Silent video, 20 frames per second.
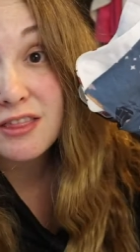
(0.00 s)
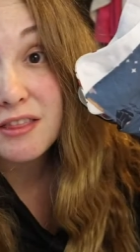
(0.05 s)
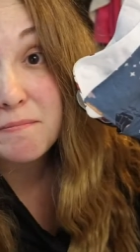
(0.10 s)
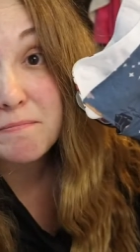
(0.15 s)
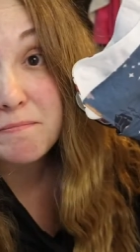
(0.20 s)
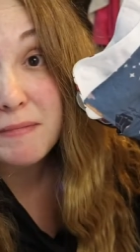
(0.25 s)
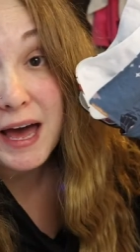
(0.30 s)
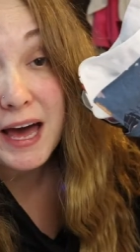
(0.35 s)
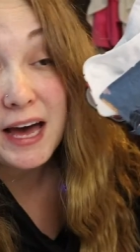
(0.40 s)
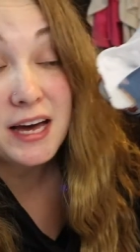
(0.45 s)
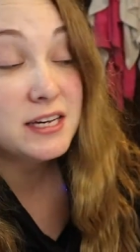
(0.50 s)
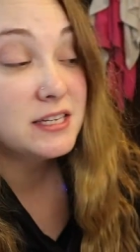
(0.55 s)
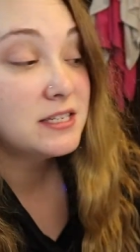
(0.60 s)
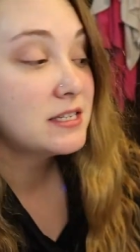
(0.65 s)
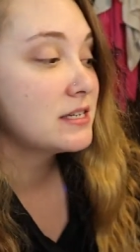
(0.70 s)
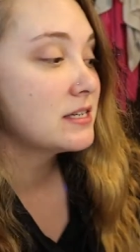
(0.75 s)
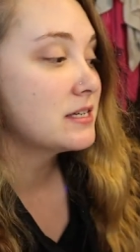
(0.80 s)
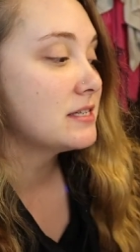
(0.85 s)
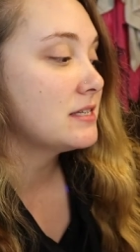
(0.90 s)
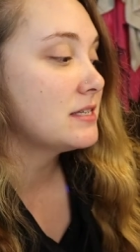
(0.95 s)
the
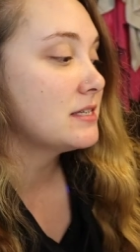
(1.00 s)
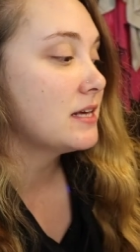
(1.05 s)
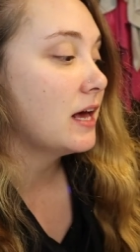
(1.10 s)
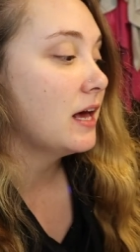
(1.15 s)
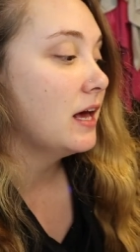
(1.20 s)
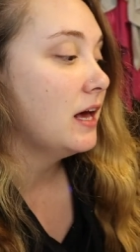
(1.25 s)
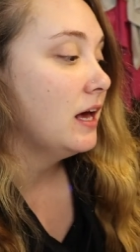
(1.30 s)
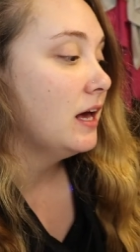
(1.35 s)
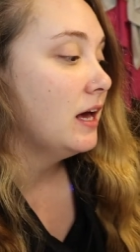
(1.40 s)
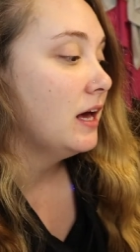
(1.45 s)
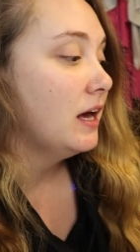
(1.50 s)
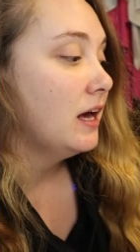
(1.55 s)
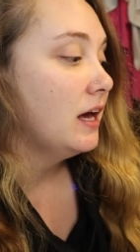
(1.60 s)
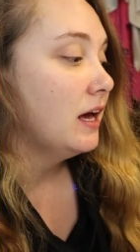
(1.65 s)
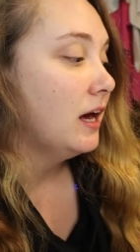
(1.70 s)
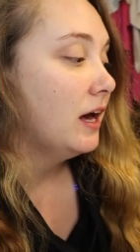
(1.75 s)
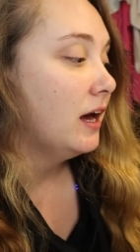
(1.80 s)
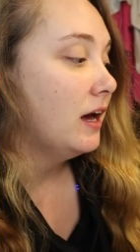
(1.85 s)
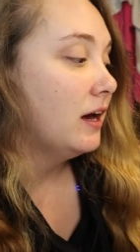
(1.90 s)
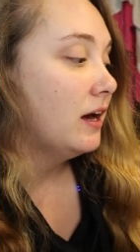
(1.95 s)
masks
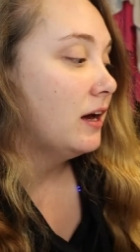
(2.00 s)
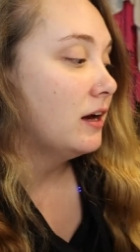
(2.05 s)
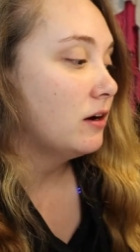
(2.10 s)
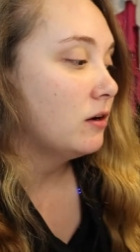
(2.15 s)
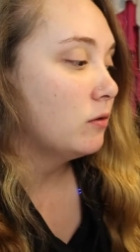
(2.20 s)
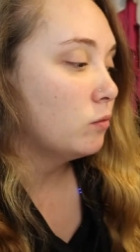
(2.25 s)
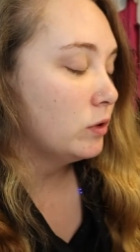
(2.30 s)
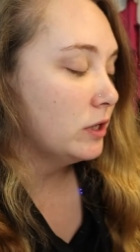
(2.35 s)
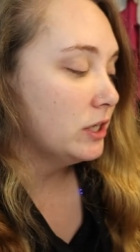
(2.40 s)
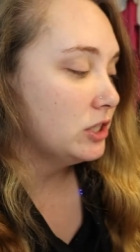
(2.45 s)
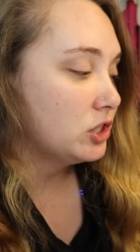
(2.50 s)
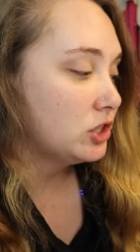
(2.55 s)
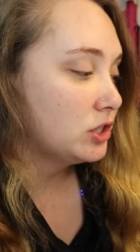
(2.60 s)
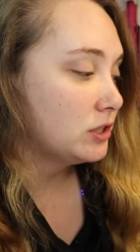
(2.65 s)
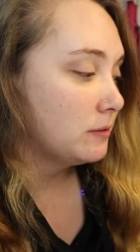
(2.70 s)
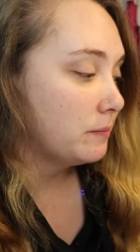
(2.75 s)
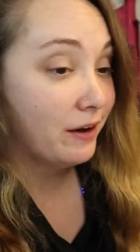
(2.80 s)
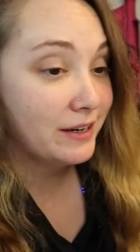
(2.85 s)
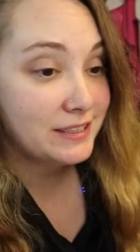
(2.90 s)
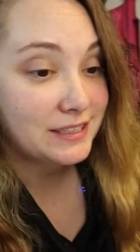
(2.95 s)

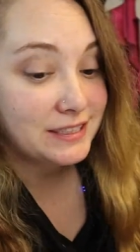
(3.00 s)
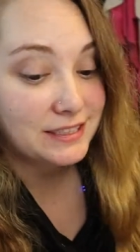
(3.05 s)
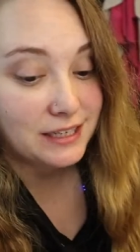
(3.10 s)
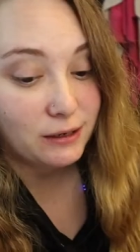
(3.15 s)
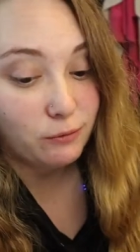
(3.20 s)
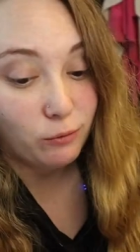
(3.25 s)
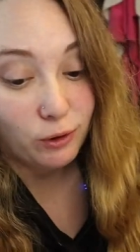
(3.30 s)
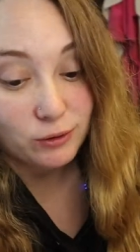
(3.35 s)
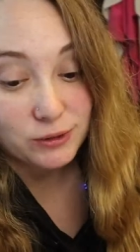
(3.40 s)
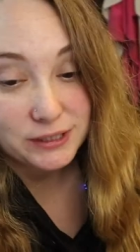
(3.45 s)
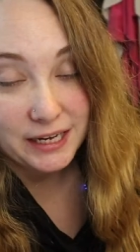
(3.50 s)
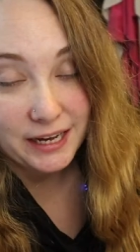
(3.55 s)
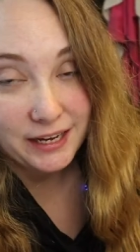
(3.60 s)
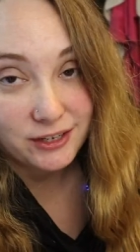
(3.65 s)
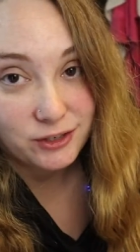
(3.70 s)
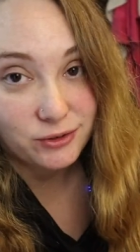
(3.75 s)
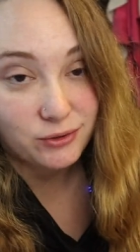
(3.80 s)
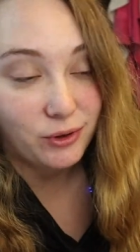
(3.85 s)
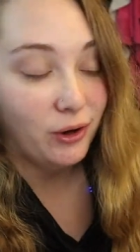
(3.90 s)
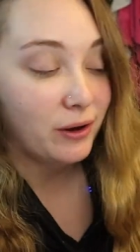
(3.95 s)
which honestly won't
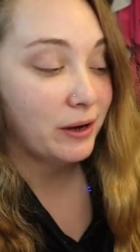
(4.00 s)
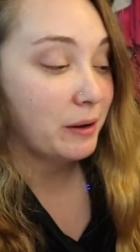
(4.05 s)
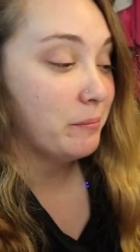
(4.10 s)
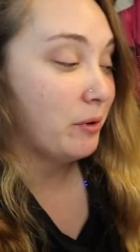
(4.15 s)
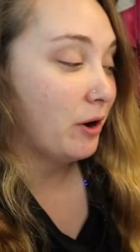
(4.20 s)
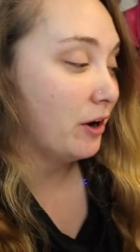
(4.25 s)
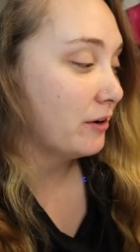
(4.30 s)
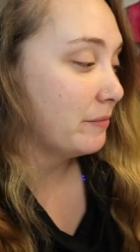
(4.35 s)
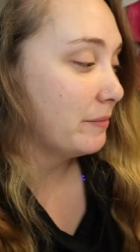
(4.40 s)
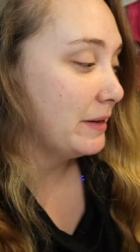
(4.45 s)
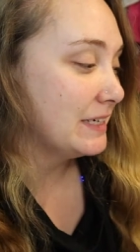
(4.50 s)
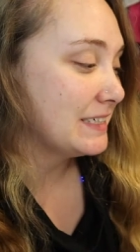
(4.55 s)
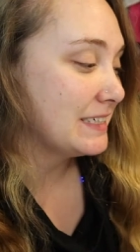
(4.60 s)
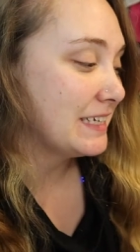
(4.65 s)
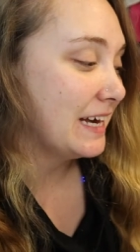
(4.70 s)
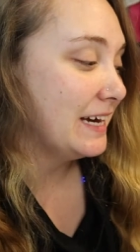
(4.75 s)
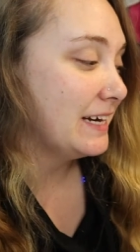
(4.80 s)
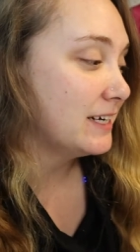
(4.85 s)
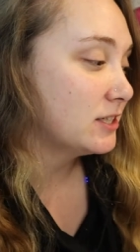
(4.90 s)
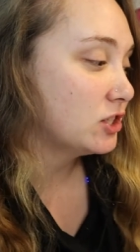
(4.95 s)
take too long and part of me
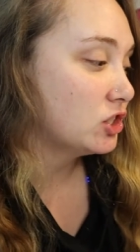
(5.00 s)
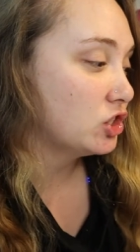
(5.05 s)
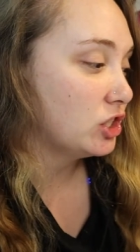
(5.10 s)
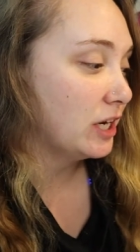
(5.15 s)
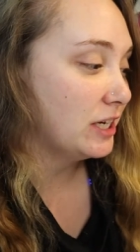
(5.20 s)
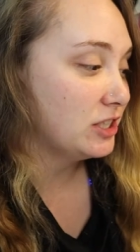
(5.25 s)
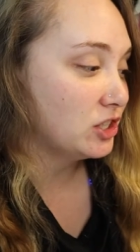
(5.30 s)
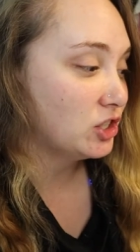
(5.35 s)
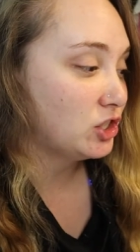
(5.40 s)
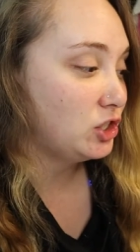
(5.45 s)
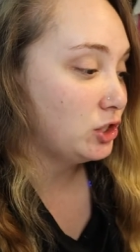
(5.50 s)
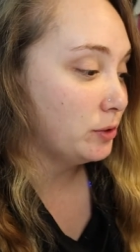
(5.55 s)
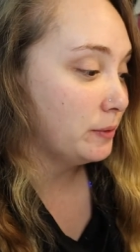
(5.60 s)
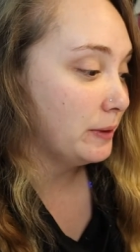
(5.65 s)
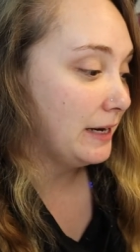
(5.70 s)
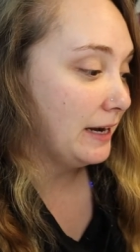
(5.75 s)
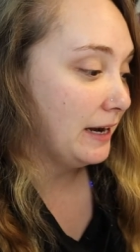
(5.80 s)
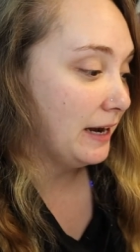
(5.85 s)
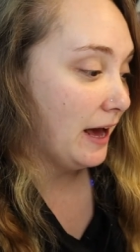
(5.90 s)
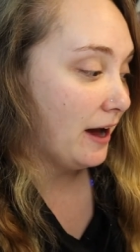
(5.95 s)
is like should i just do
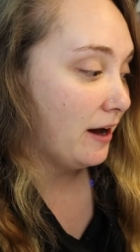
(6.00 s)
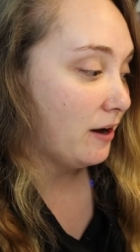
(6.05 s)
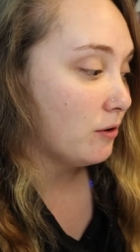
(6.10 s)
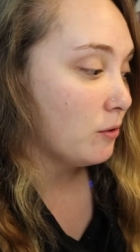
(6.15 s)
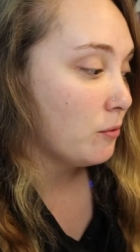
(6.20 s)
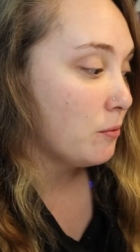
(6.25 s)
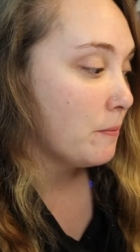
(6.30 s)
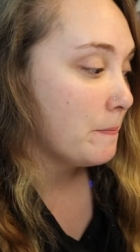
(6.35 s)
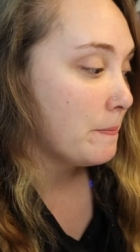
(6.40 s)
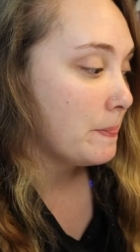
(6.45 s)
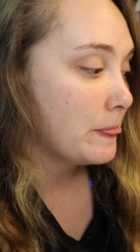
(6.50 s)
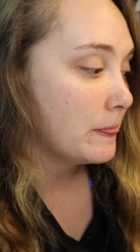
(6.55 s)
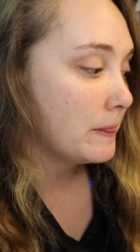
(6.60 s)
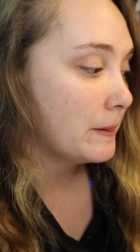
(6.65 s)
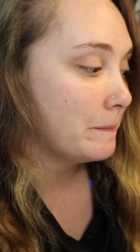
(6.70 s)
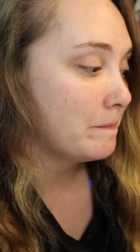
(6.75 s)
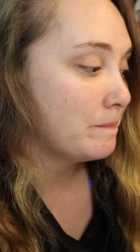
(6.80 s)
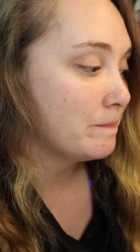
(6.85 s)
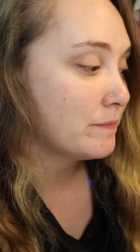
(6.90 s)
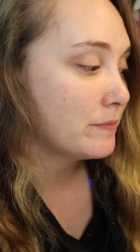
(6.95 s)
it now
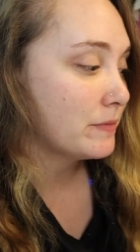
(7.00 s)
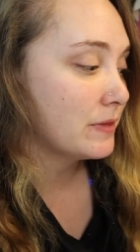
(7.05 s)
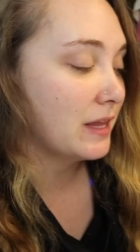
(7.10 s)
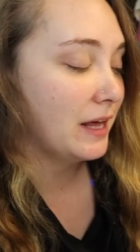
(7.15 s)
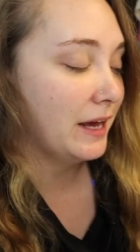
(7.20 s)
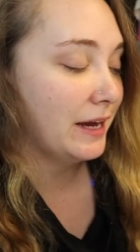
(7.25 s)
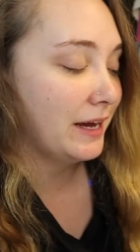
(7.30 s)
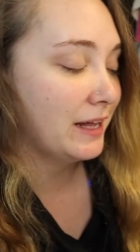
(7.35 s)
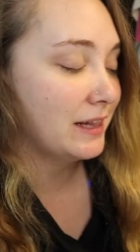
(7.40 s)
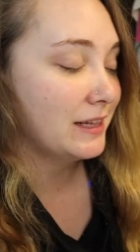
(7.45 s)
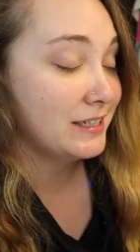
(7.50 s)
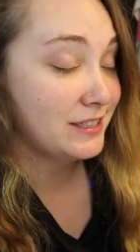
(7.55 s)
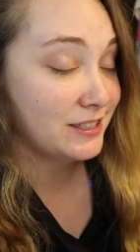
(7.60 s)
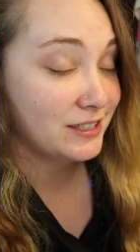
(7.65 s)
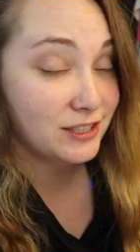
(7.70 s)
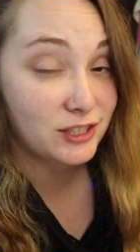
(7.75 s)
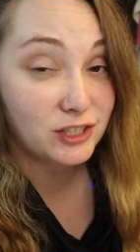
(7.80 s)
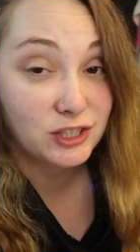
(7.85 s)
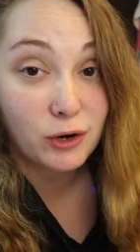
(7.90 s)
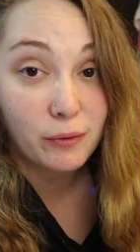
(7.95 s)
like at
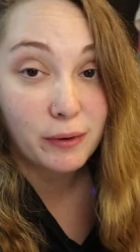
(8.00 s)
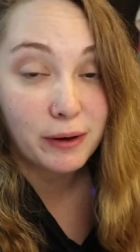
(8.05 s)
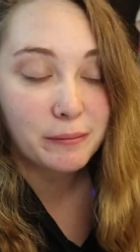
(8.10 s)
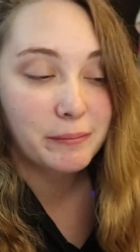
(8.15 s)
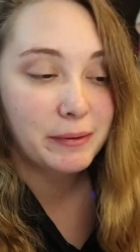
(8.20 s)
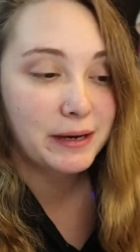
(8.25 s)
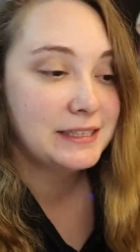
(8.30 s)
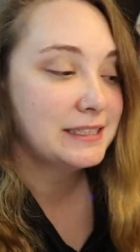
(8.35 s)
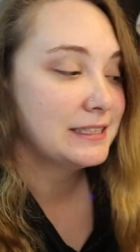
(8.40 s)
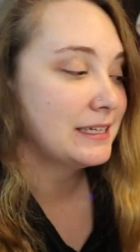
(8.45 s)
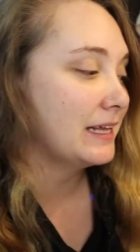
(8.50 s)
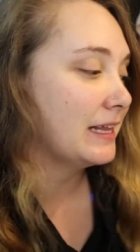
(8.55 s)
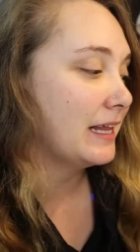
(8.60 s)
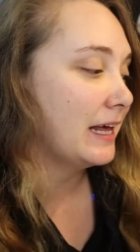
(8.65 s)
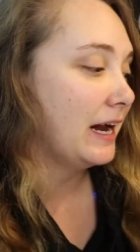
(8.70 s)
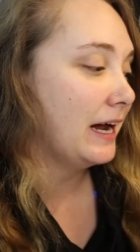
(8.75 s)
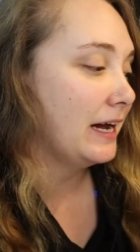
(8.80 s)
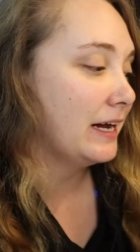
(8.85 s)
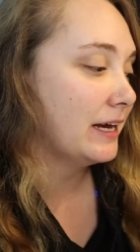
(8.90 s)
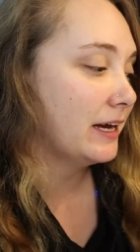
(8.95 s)
least the sewing bits and
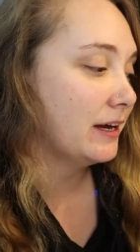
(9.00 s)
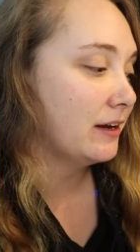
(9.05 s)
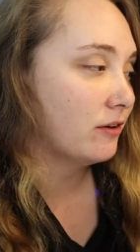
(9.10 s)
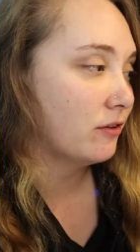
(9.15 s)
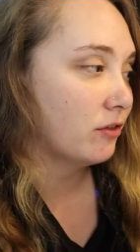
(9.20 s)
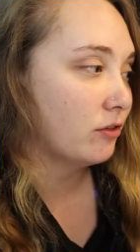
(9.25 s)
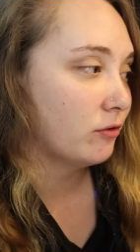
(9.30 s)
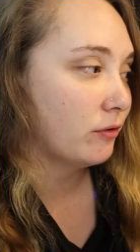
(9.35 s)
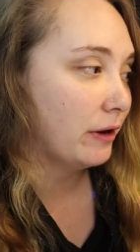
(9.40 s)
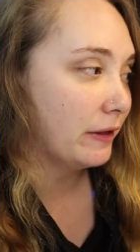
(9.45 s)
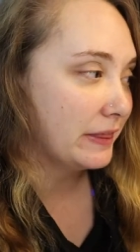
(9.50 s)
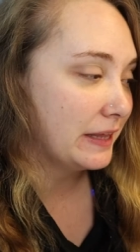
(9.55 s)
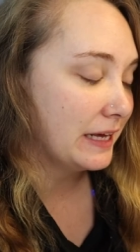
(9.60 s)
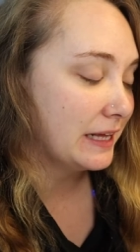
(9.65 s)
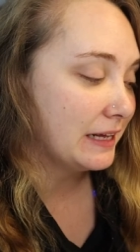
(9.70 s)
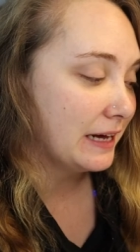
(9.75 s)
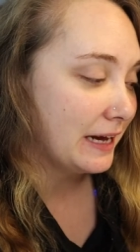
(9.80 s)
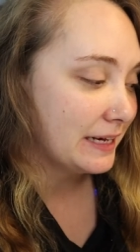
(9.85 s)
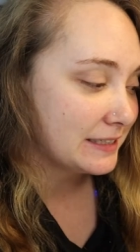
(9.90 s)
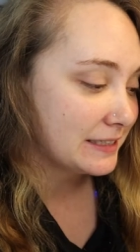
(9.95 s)
then i can thread the
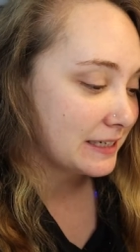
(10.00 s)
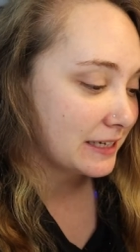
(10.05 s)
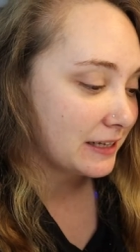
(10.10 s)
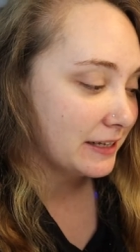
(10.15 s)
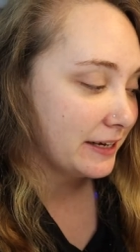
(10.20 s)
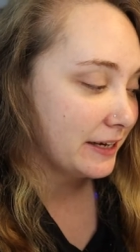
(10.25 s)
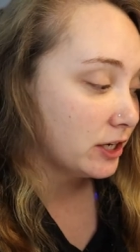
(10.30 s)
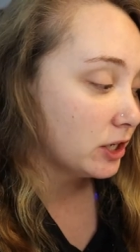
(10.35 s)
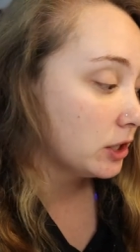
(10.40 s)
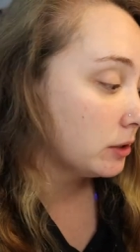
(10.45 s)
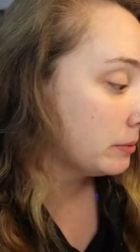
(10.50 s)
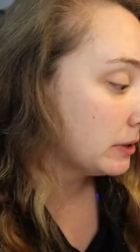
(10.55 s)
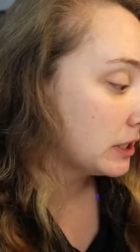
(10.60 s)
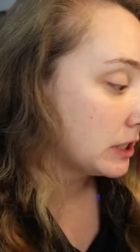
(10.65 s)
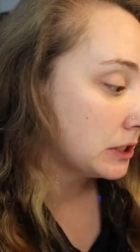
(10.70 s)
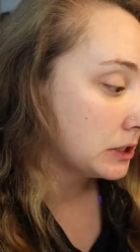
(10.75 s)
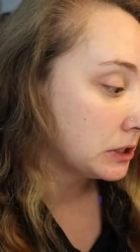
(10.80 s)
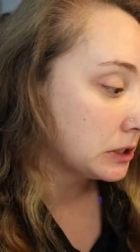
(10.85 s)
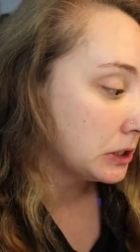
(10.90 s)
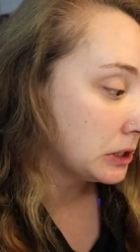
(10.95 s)
elastic later
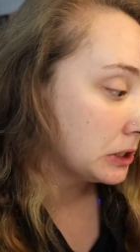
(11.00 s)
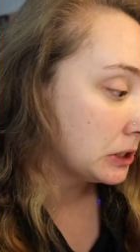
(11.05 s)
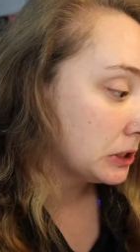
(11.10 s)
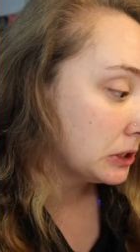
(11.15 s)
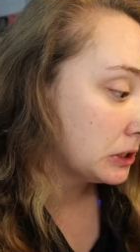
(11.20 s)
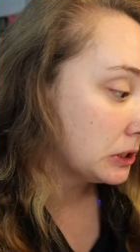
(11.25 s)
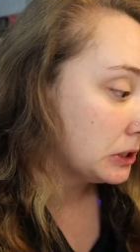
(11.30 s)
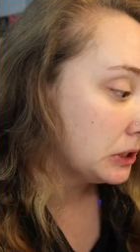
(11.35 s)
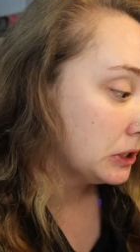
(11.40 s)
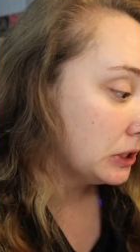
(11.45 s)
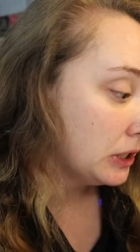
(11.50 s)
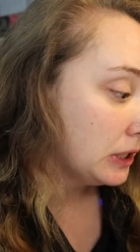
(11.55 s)
because like